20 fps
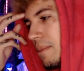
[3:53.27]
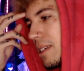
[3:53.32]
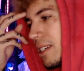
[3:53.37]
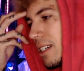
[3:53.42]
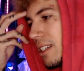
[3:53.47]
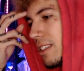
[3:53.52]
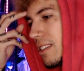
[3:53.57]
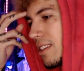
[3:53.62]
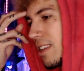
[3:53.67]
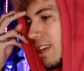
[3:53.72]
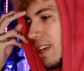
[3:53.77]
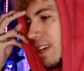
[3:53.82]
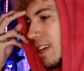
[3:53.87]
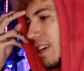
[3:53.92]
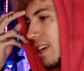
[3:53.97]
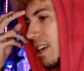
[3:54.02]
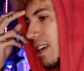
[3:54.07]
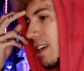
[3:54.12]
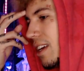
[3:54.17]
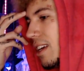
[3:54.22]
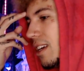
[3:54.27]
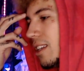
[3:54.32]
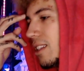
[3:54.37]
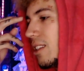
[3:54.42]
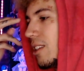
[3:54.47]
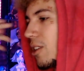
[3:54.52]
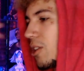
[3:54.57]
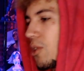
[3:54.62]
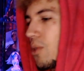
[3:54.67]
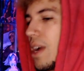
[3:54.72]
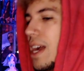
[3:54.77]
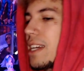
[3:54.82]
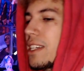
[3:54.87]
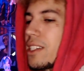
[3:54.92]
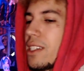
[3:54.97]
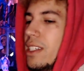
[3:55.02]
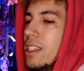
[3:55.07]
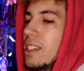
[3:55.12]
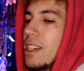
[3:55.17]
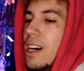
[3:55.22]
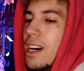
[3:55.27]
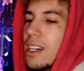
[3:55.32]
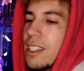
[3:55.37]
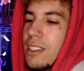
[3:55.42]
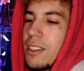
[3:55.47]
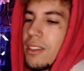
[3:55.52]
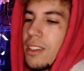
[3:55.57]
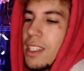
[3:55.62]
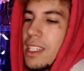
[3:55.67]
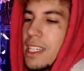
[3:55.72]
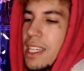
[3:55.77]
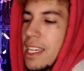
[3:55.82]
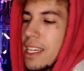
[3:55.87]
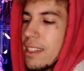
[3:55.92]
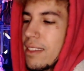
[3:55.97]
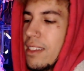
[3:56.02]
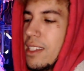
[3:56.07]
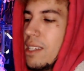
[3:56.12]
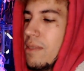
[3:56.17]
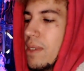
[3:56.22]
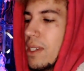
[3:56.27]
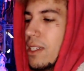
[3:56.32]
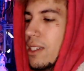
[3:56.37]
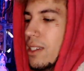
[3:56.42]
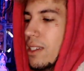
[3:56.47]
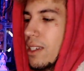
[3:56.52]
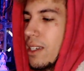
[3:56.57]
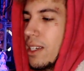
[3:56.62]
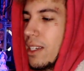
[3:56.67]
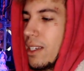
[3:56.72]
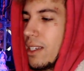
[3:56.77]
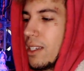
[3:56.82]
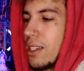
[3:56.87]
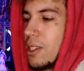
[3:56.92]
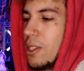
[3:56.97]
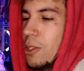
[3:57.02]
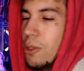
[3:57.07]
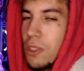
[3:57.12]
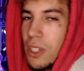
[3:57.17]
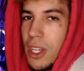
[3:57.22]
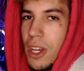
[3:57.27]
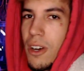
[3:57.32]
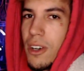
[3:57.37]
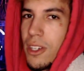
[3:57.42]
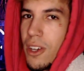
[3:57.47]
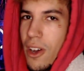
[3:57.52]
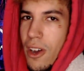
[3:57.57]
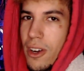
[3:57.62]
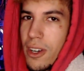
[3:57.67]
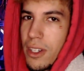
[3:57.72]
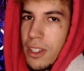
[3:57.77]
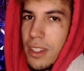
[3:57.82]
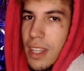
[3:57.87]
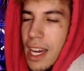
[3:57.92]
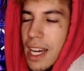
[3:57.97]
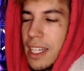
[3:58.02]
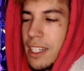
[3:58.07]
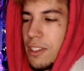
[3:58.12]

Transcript: Because the crashing, honestly, isn't even usually on our side as